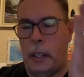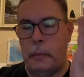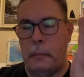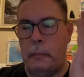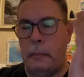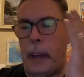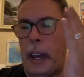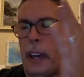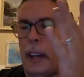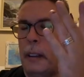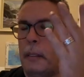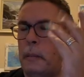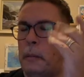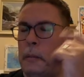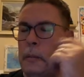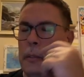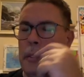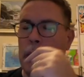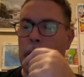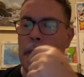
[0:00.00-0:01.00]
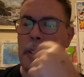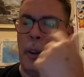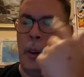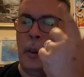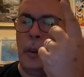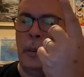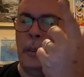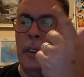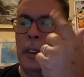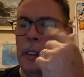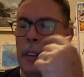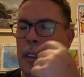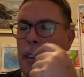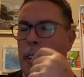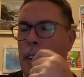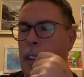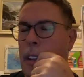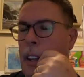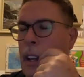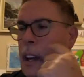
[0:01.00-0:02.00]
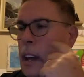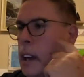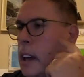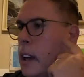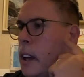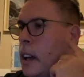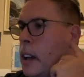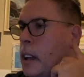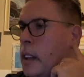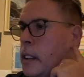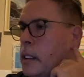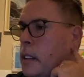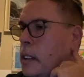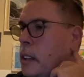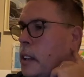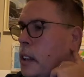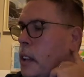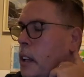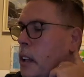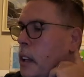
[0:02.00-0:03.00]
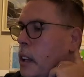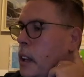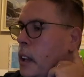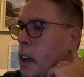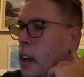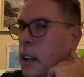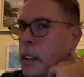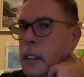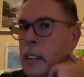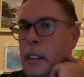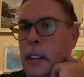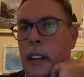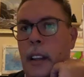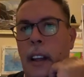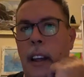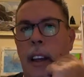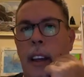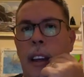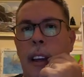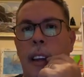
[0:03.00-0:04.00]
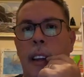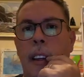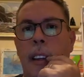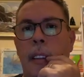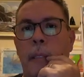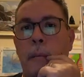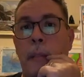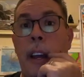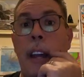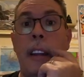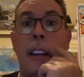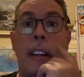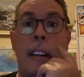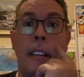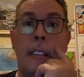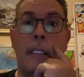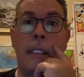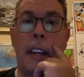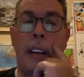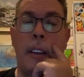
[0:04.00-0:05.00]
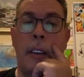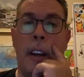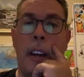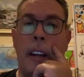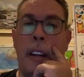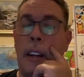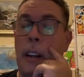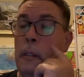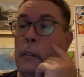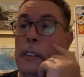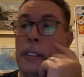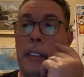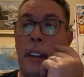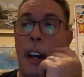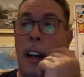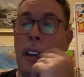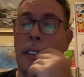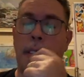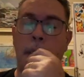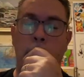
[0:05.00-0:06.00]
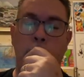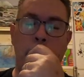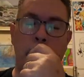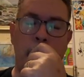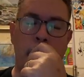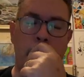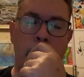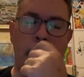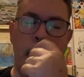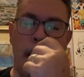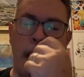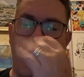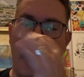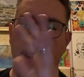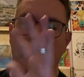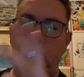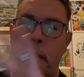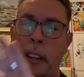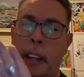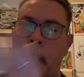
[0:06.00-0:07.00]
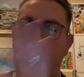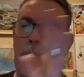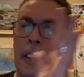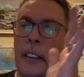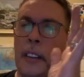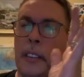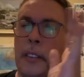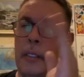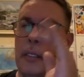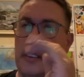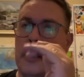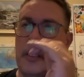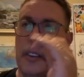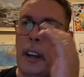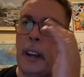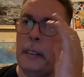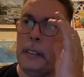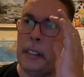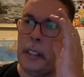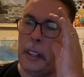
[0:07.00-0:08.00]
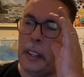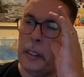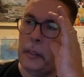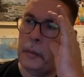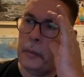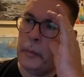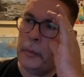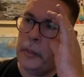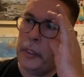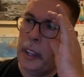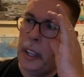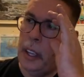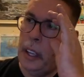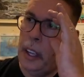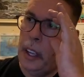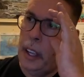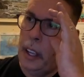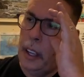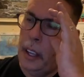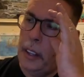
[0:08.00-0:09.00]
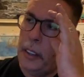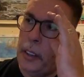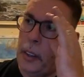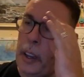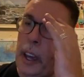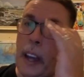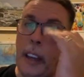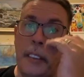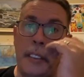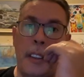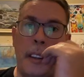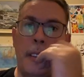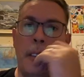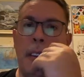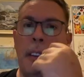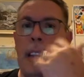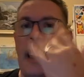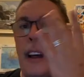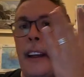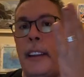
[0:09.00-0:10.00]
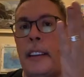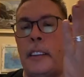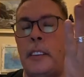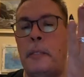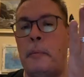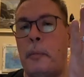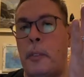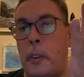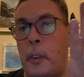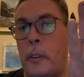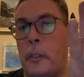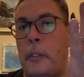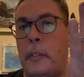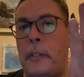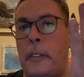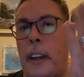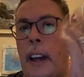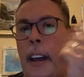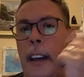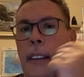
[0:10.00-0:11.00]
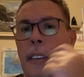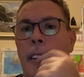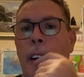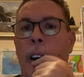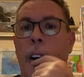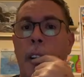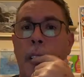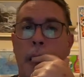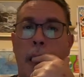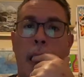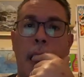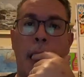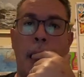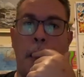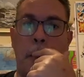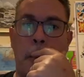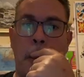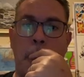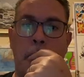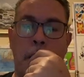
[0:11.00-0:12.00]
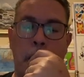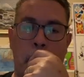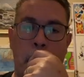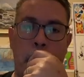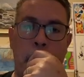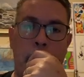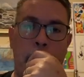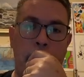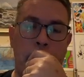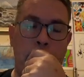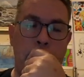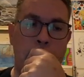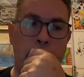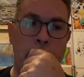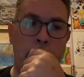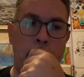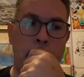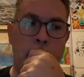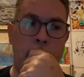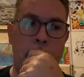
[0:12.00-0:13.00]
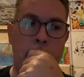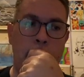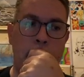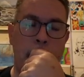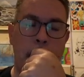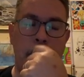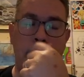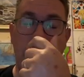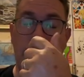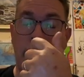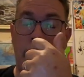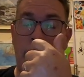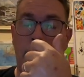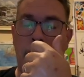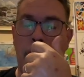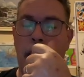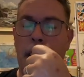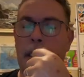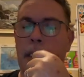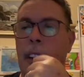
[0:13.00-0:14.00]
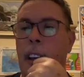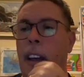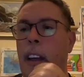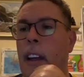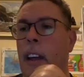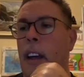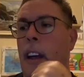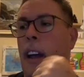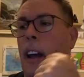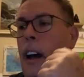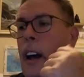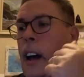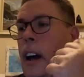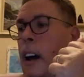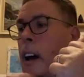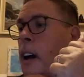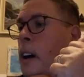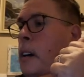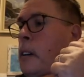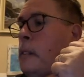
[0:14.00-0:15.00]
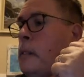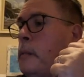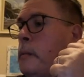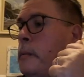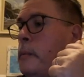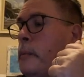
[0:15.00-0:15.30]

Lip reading: Bam, sold a painting they created. It was awesome. Can't even begin to describe it to you. So yes, that is proof that art can be sold at these kind of things. Um,